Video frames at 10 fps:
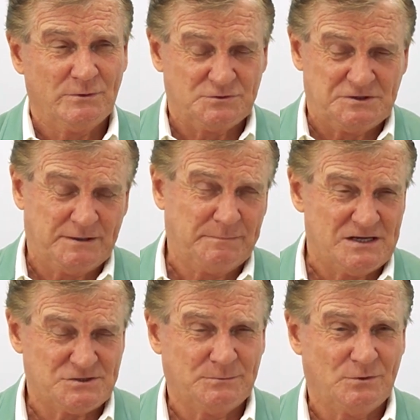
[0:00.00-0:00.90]
wheelchair
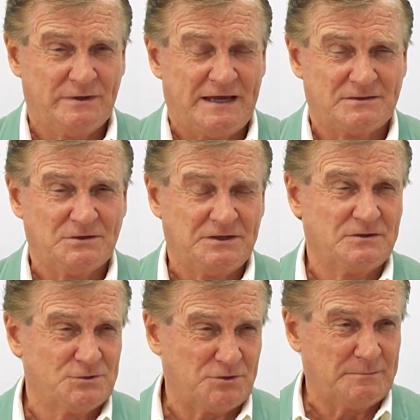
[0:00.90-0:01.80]
basketball athlete
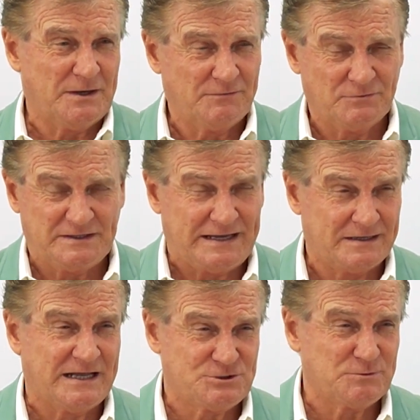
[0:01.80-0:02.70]
and took him over and he had
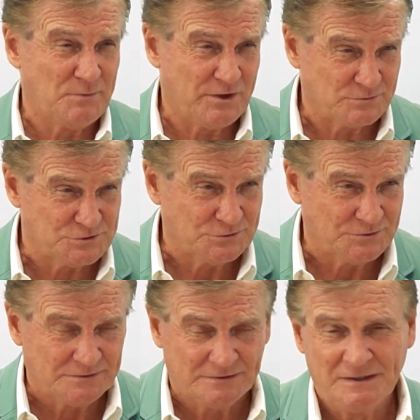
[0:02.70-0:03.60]
lunch with Michael
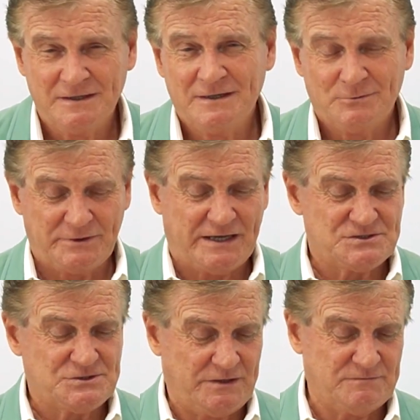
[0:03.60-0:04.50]
Jordan. We had
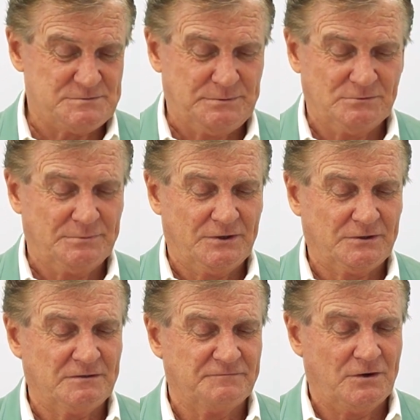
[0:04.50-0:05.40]
Steven
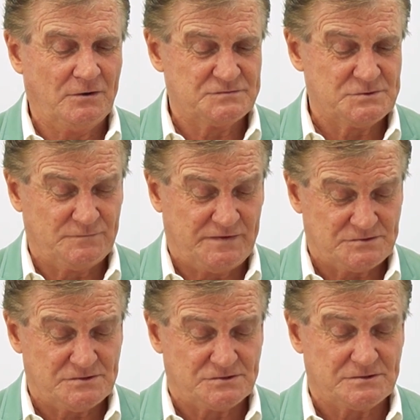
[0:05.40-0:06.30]
Spielberg involved,
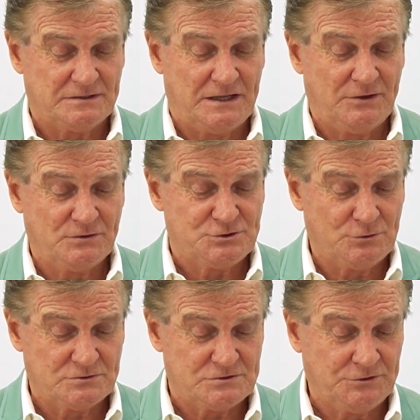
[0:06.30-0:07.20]
Sylvester Stallone,
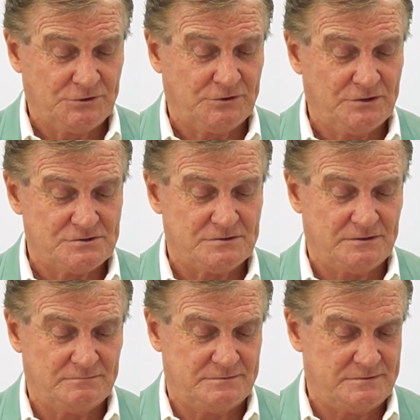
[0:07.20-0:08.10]
George Lucas,
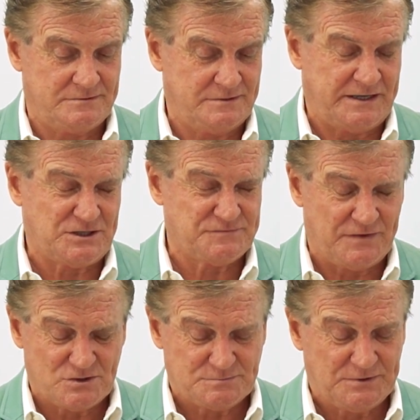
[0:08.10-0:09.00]
uh, the, the
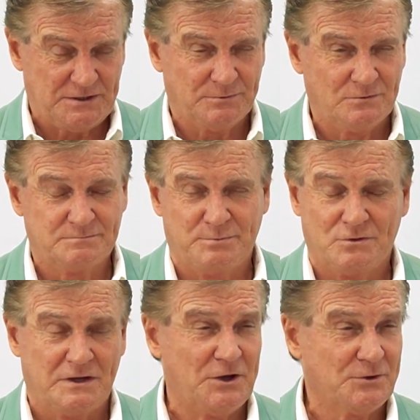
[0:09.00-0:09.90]
X-Files people,
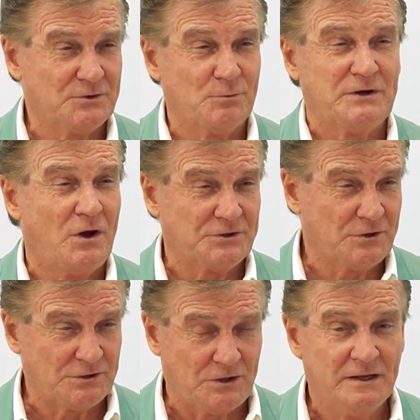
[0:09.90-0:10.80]
Paul Hogan. It went on and
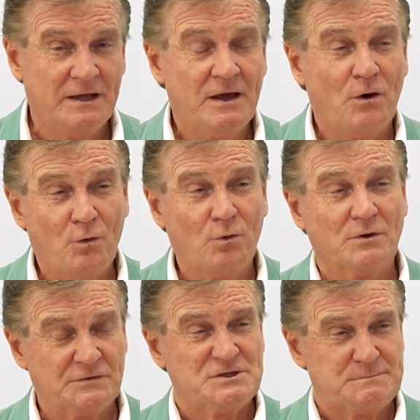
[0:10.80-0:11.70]
on and on.
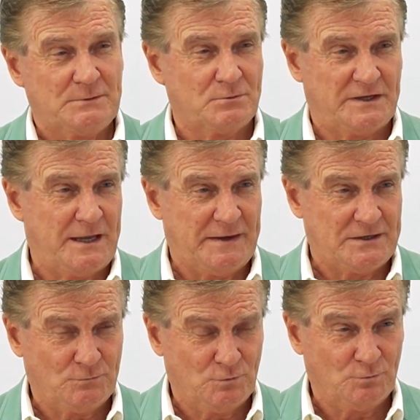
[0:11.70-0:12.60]
All of these people came out
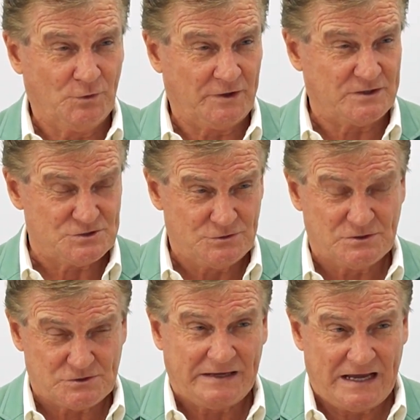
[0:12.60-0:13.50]
of the woodwork. As soon
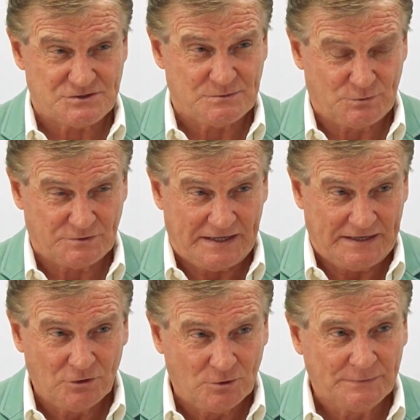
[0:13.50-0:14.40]
as I asked them, could they
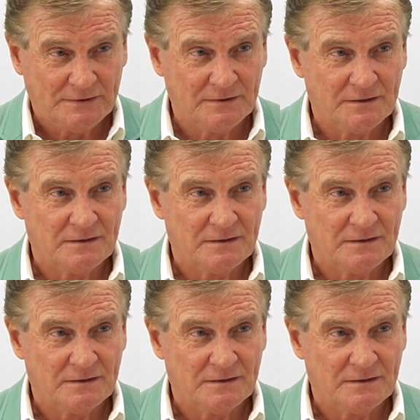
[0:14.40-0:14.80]
help?